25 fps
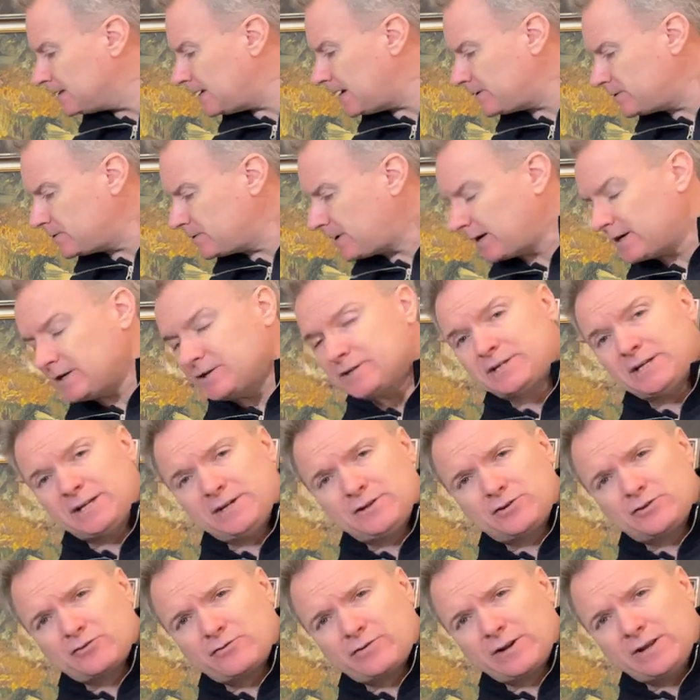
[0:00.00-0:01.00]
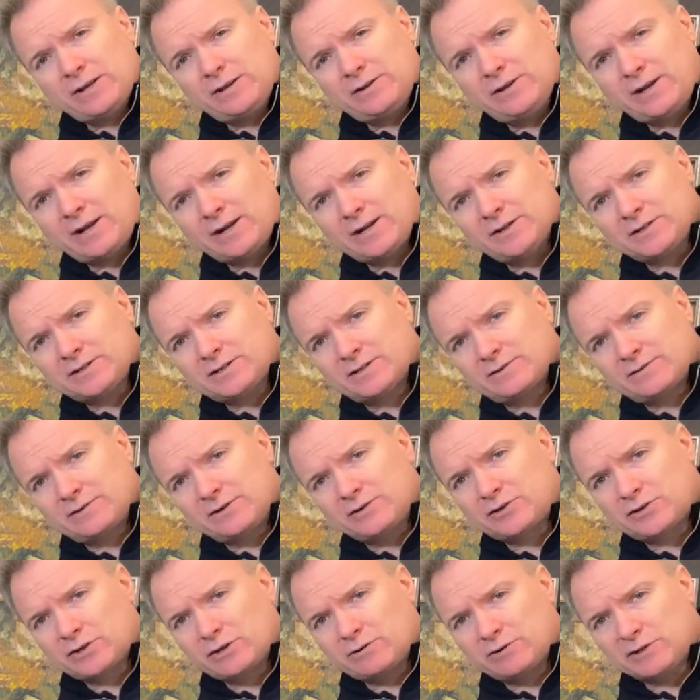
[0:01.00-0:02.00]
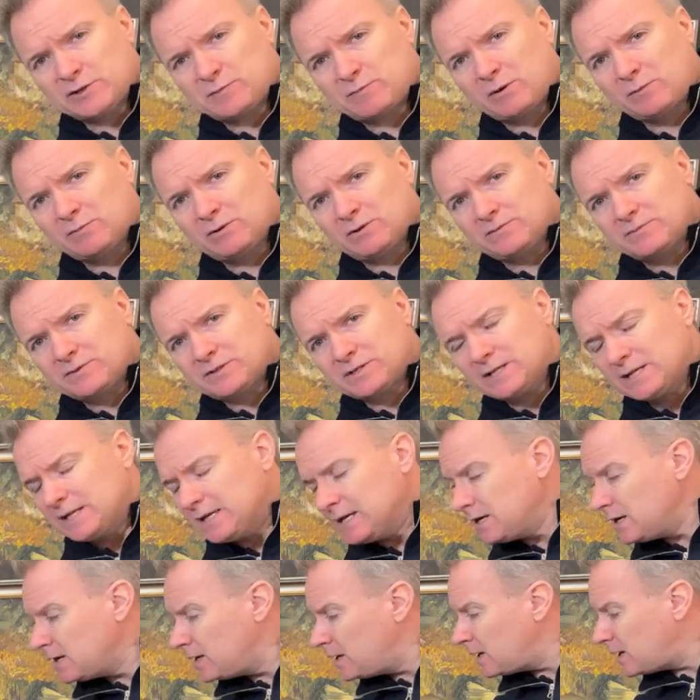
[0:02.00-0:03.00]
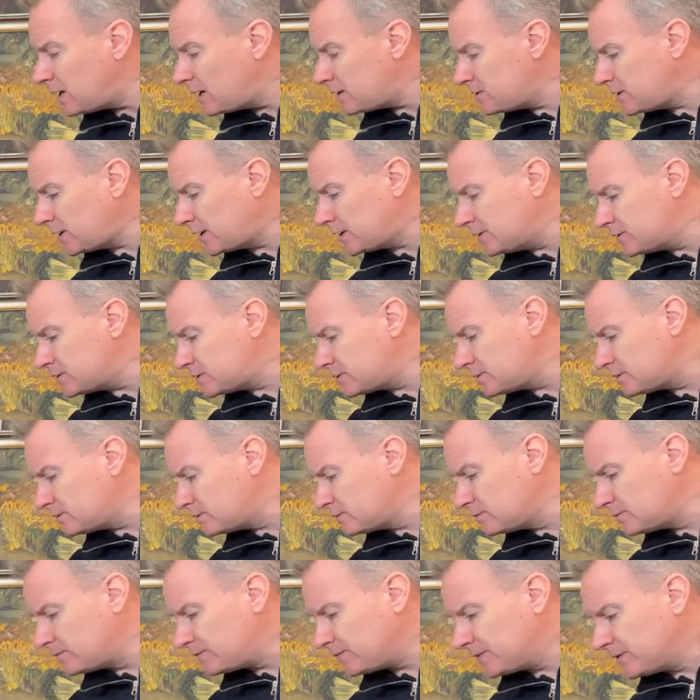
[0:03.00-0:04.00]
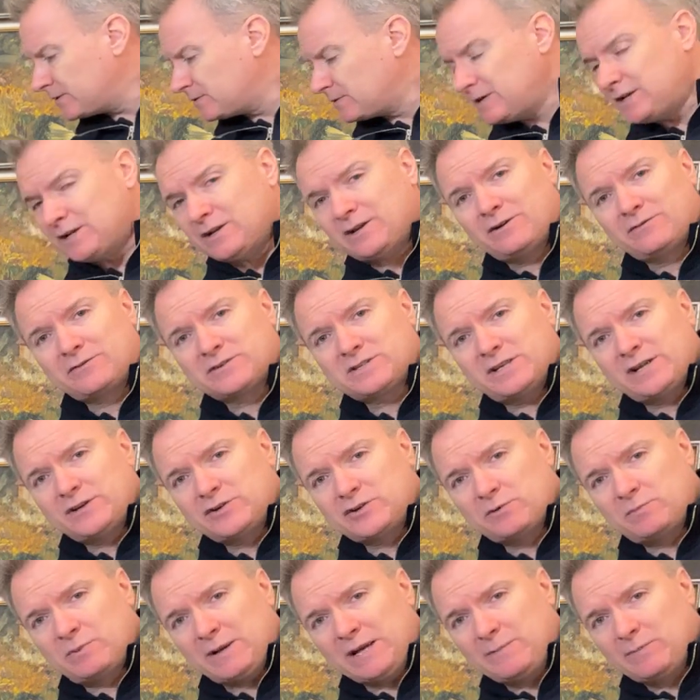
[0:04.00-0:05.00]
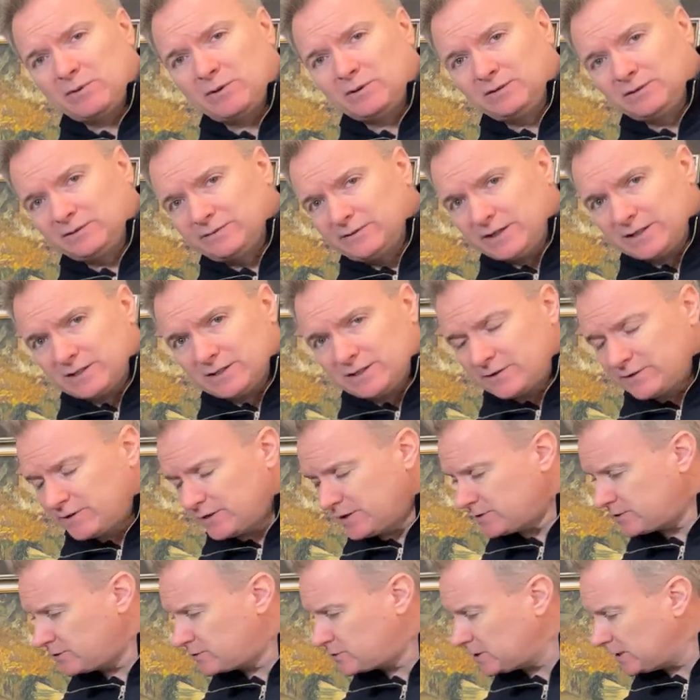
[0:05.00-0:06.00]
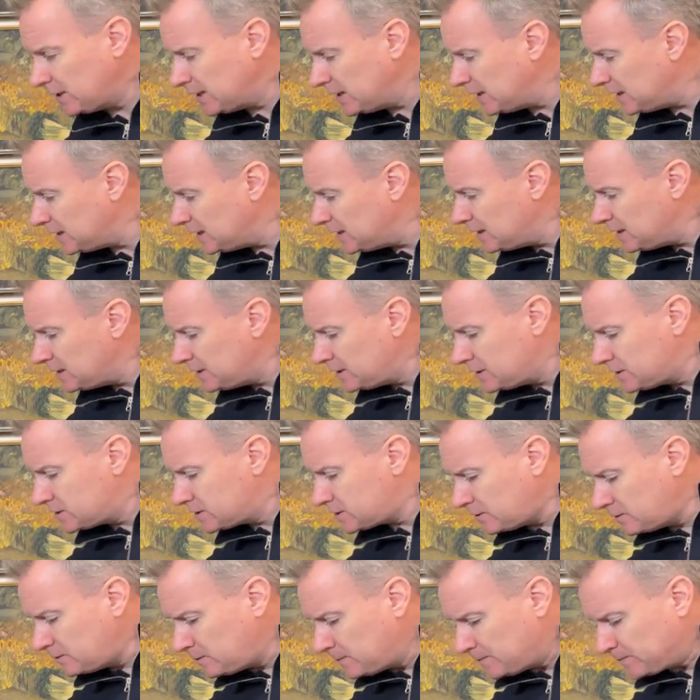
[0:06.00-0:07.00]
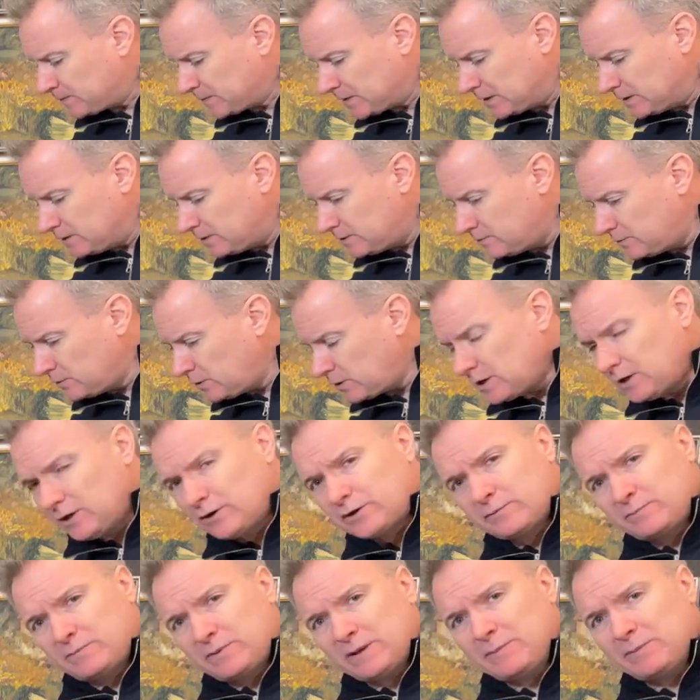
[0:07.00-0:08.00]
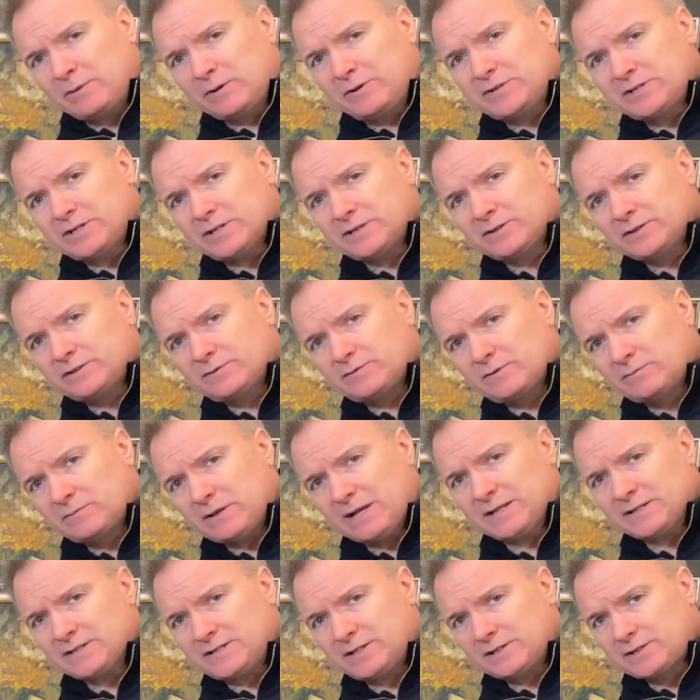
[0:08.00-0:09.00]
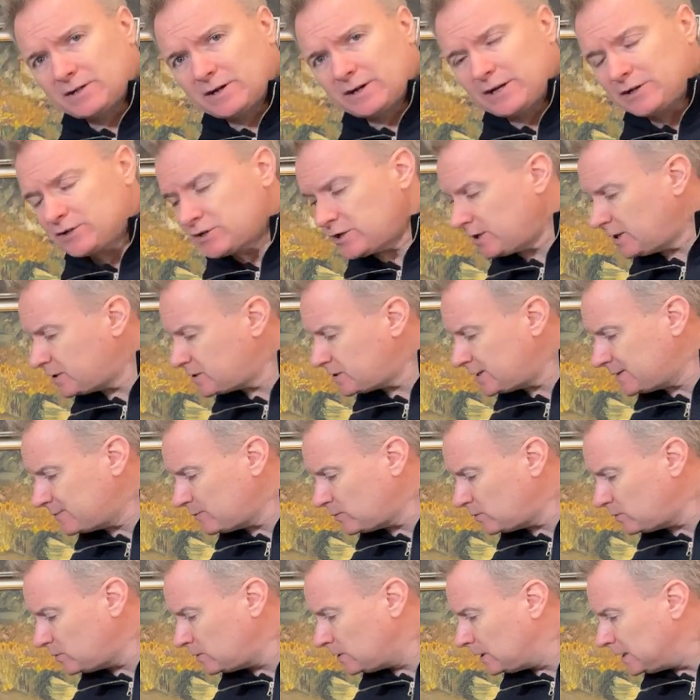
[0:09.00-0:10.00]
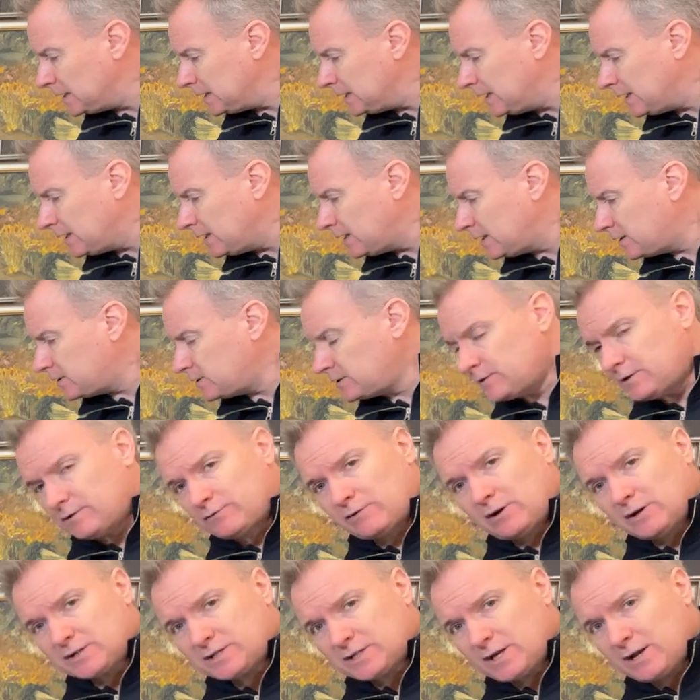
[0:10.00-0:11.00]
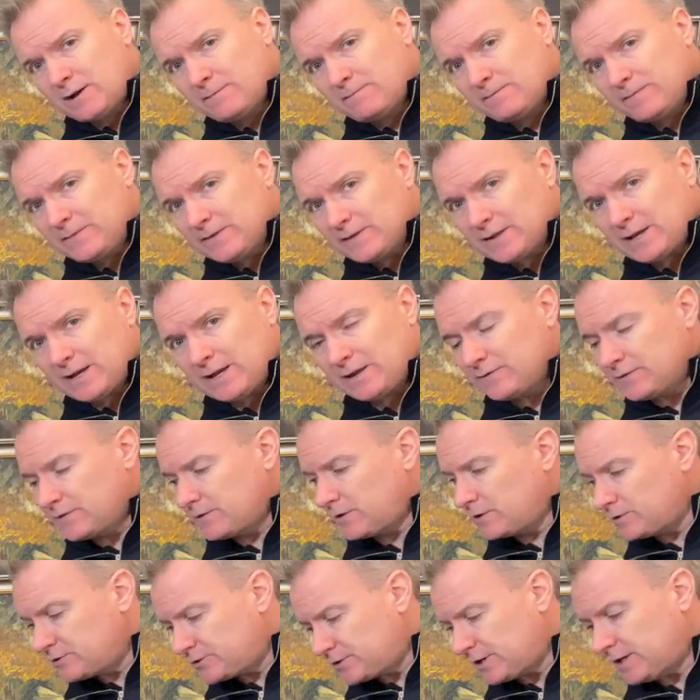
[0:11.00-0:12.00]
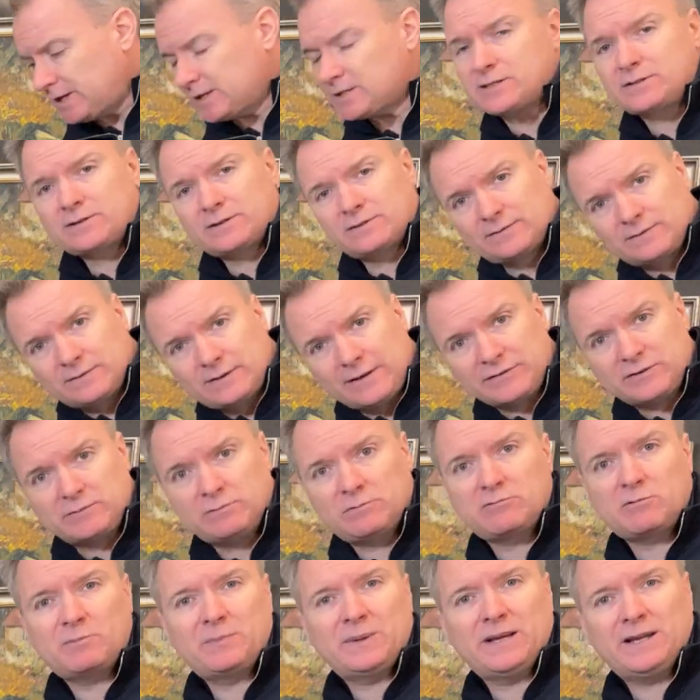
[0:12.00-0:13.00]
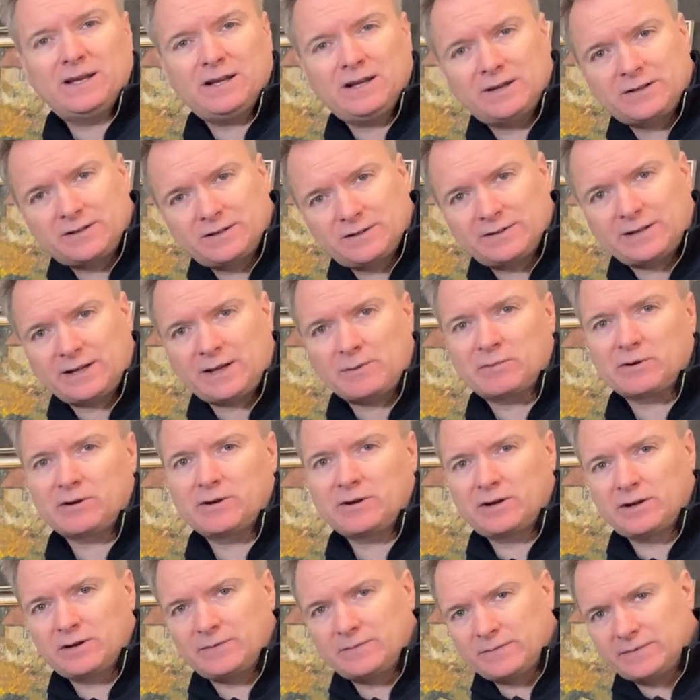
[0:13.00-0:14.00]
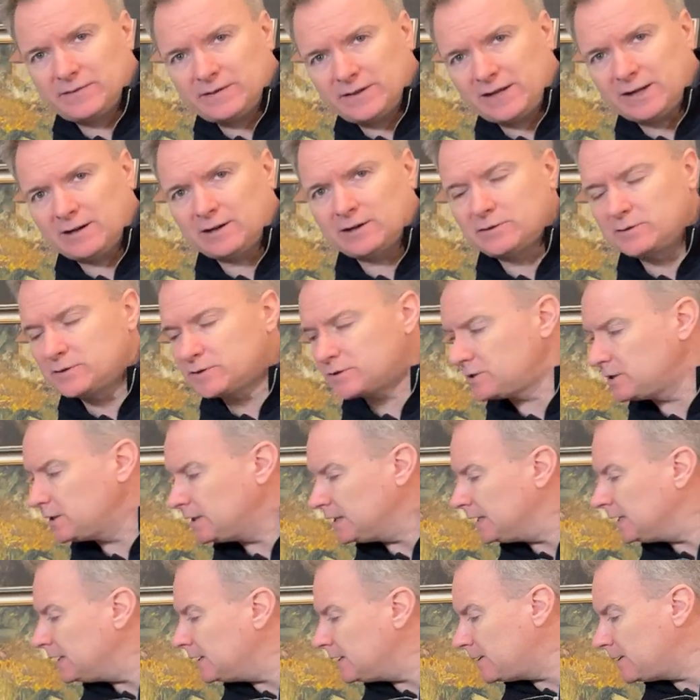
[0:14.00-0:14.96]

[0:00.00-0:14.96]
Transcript: and you get into injury, you get into insurance problems, and you get into obviously injured people, let only injured chair. So there are not a lot of people who sit on antique dining chairs anymore. Uh, there are some, and those chairs have to be repaired, get broken, get loose,